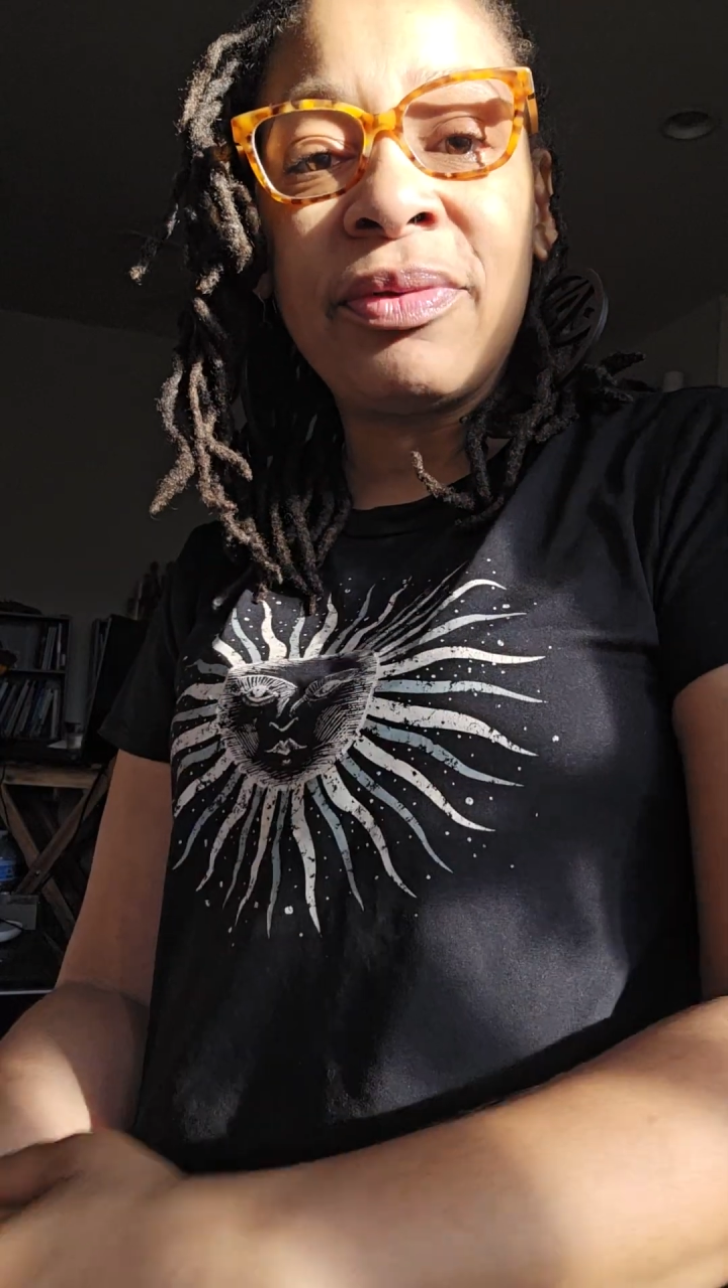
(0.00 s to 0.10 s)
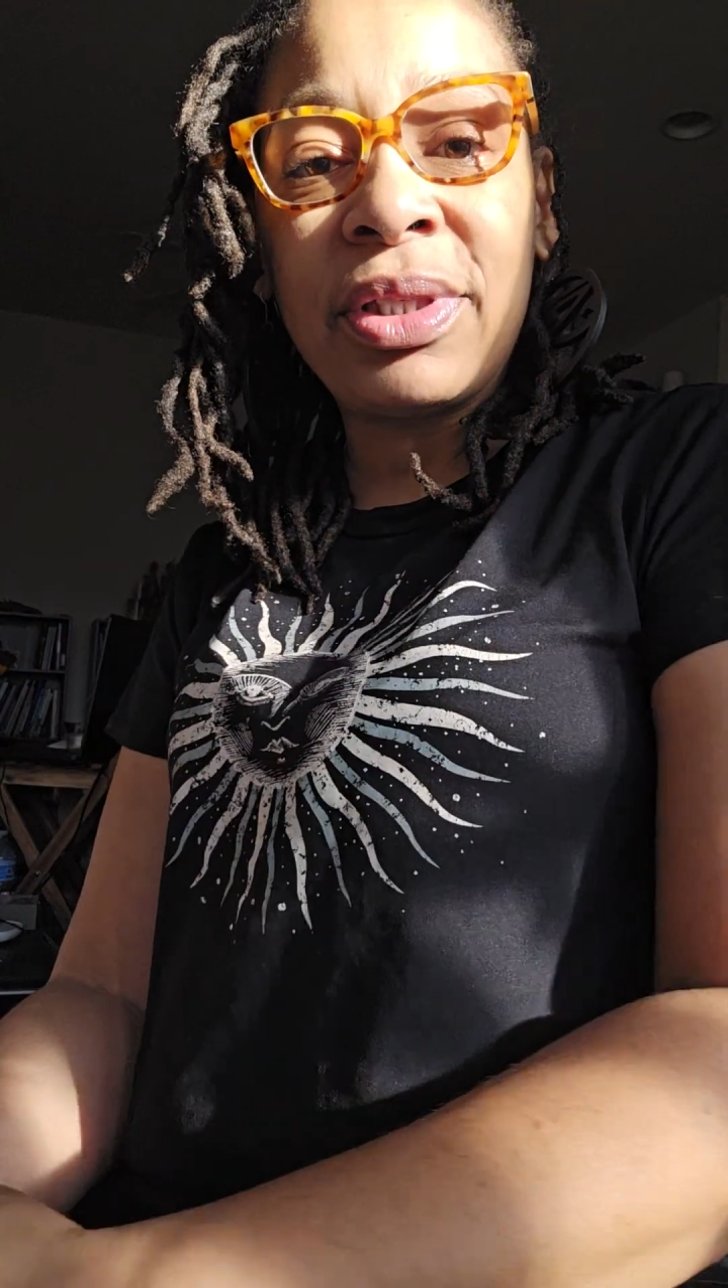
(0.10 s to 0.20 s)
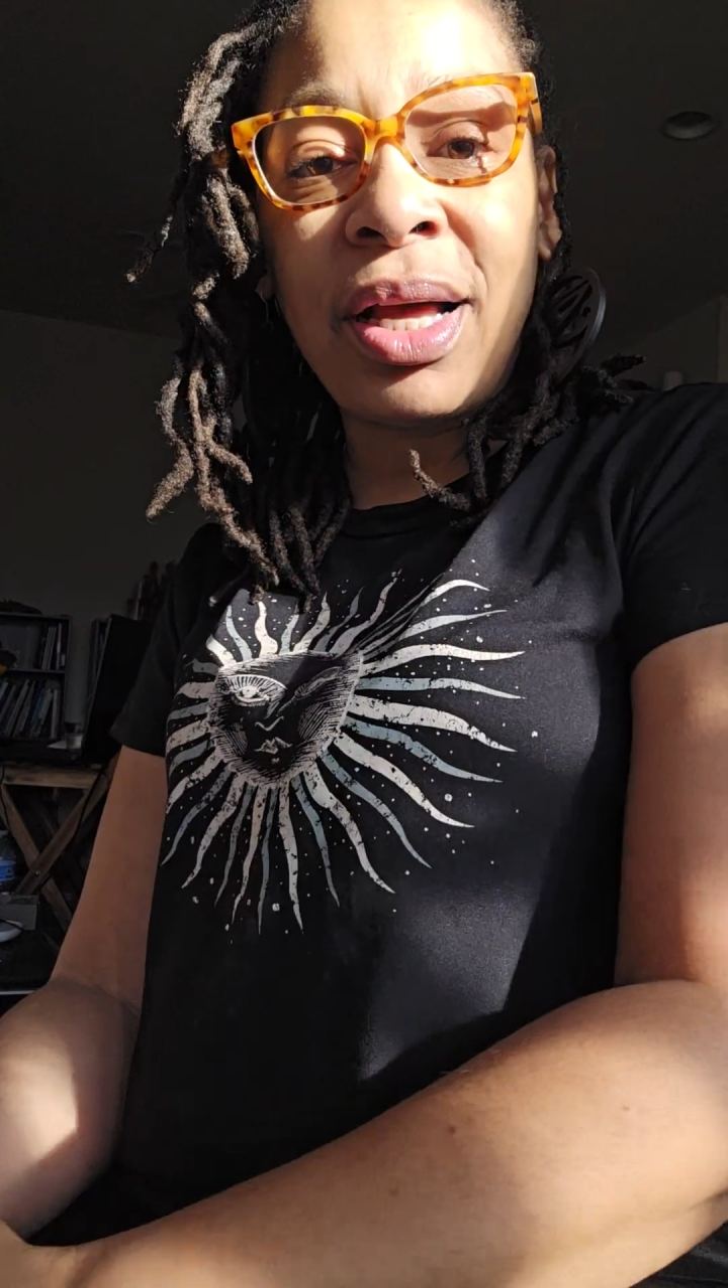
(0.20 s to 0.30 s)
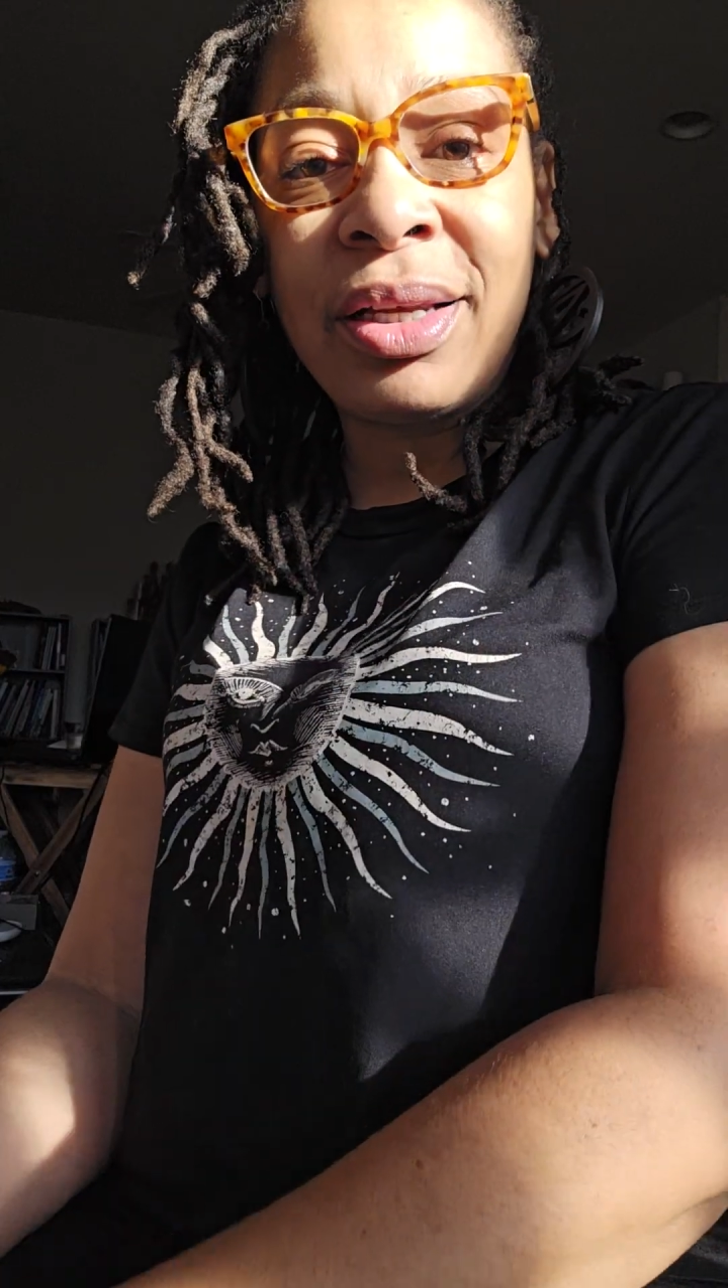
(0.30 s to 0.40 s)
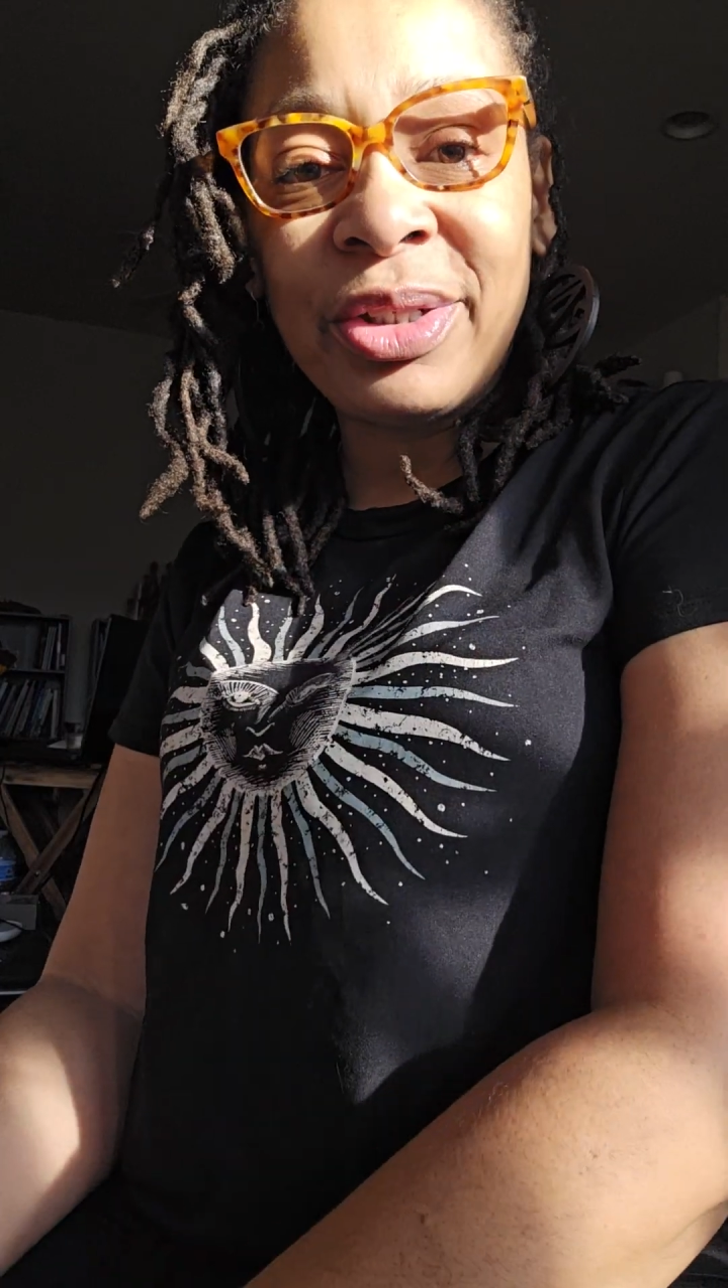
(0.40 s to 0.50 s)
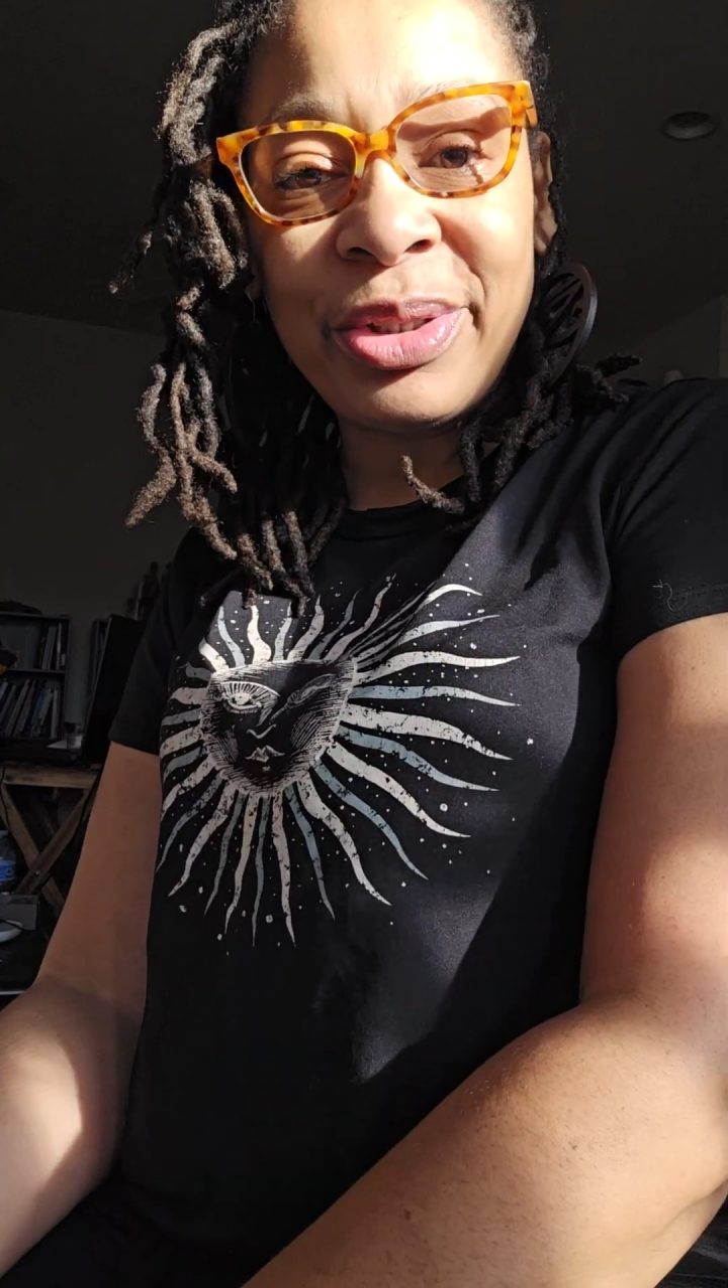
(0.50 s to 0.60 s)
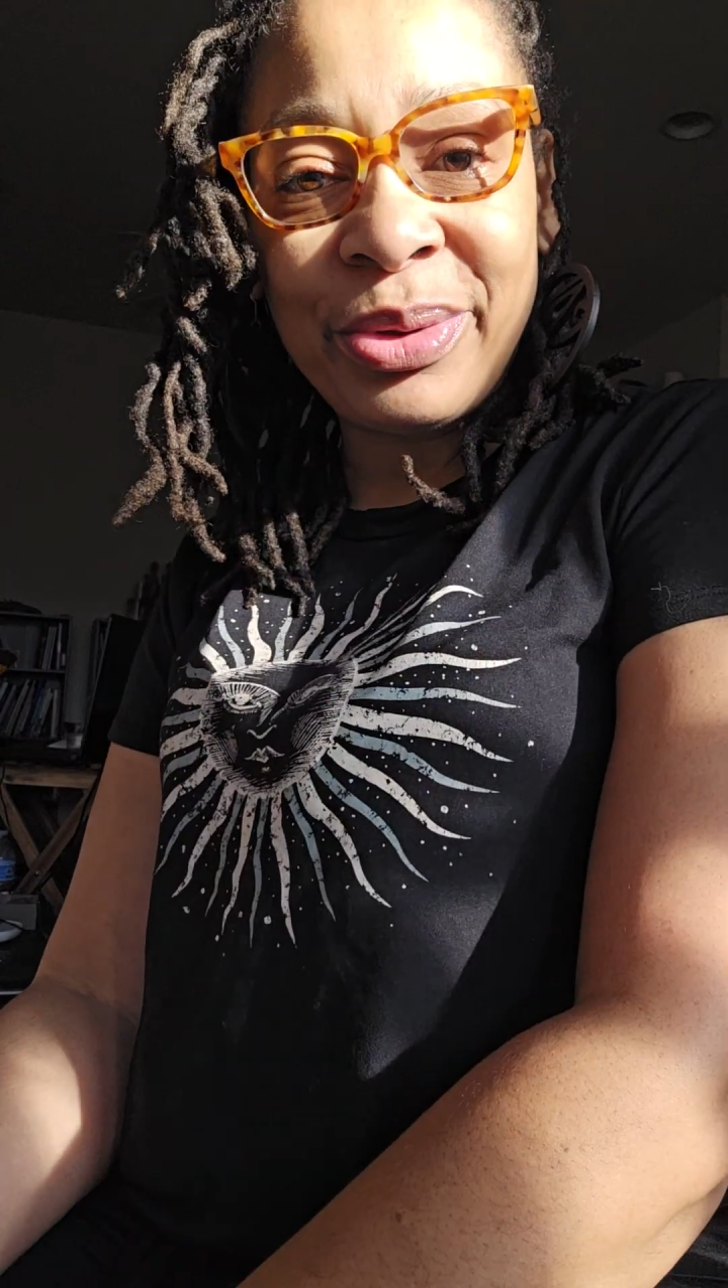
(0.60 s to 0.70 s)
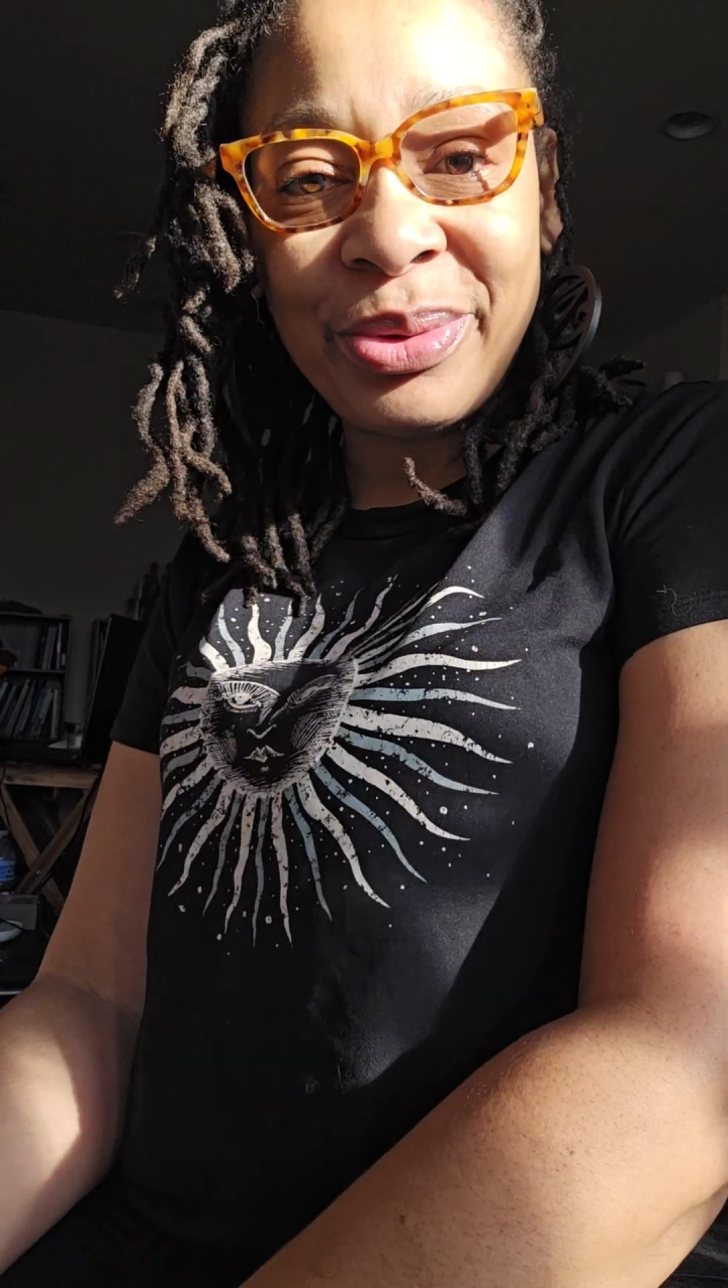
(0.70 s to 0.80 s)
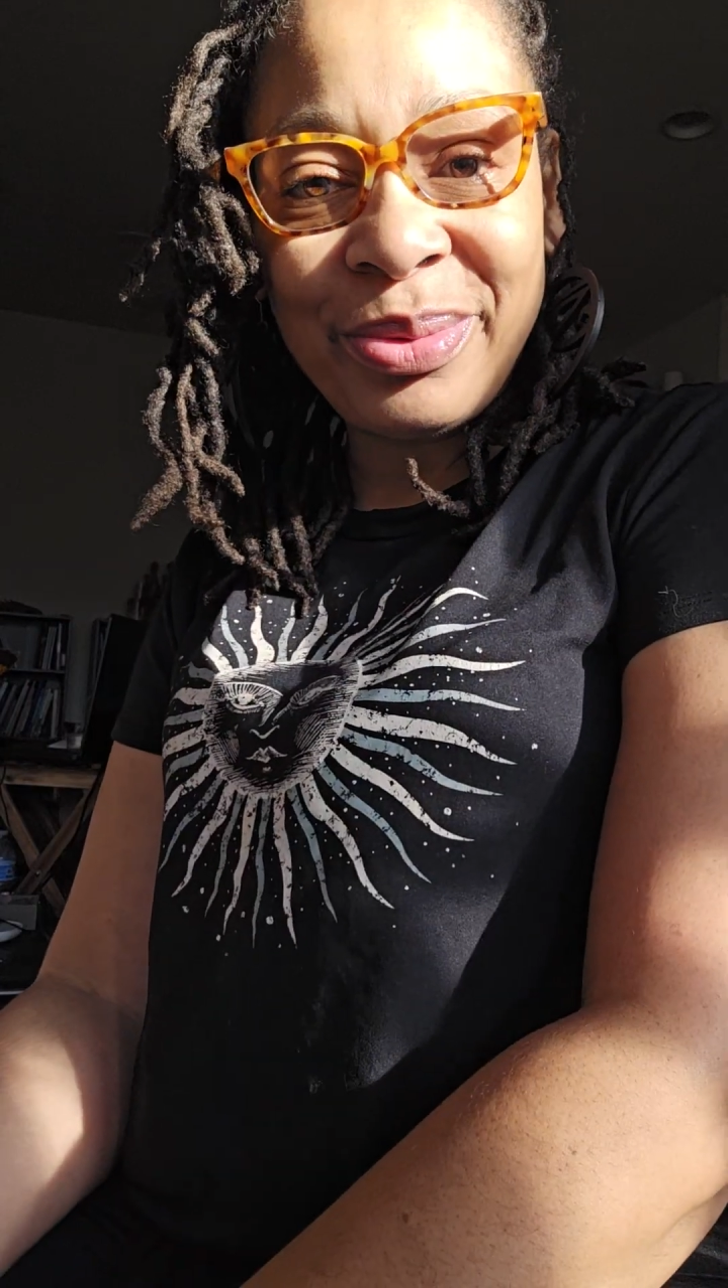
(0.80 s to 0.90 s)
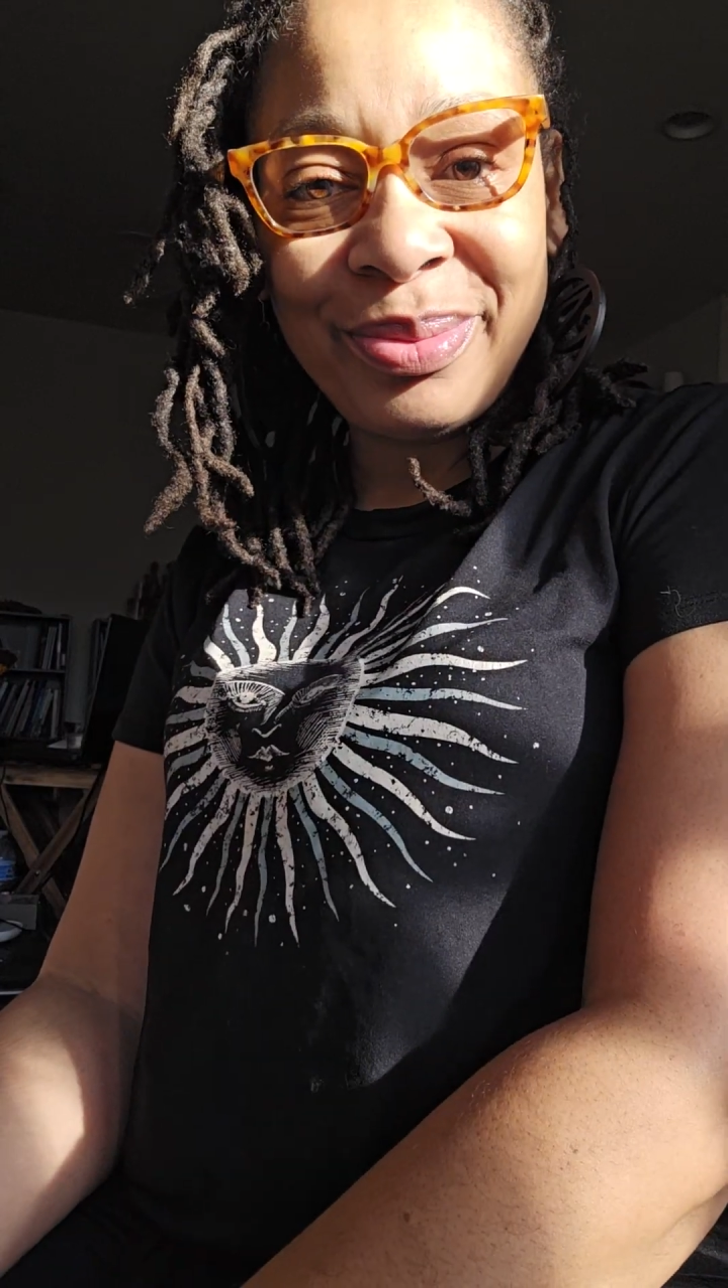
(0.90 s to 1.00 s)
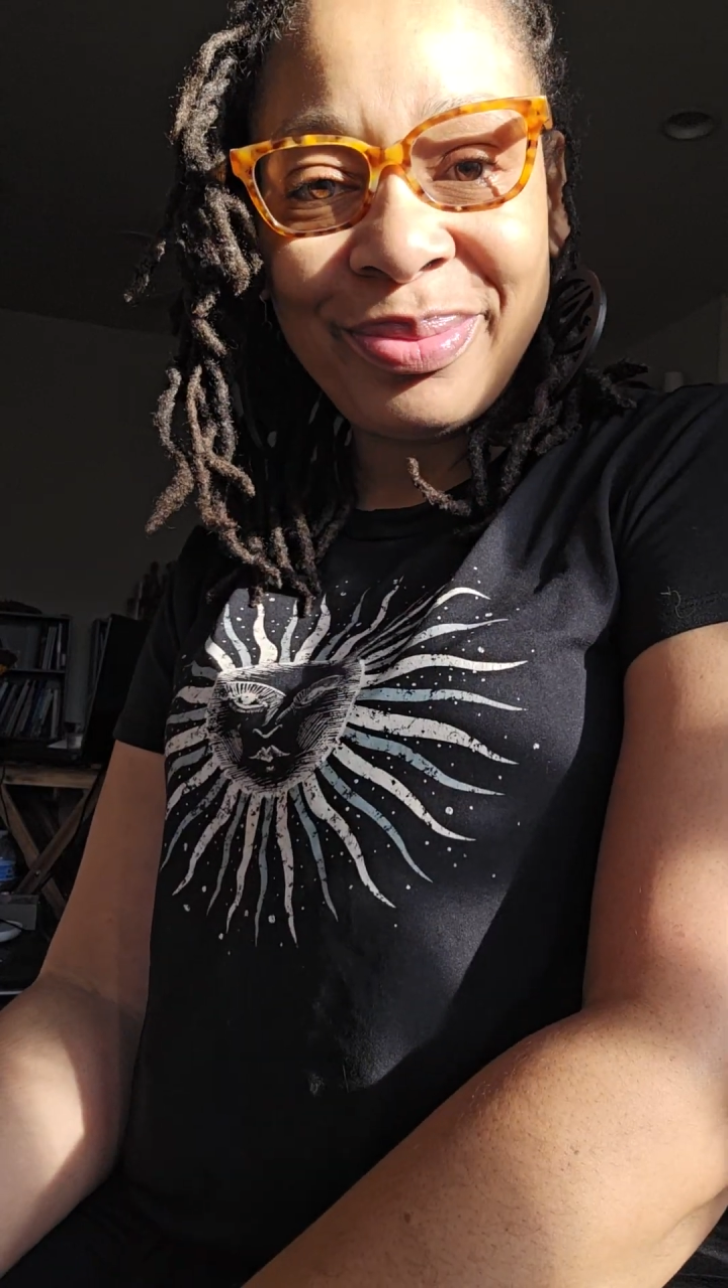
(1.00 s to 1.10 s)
solitude.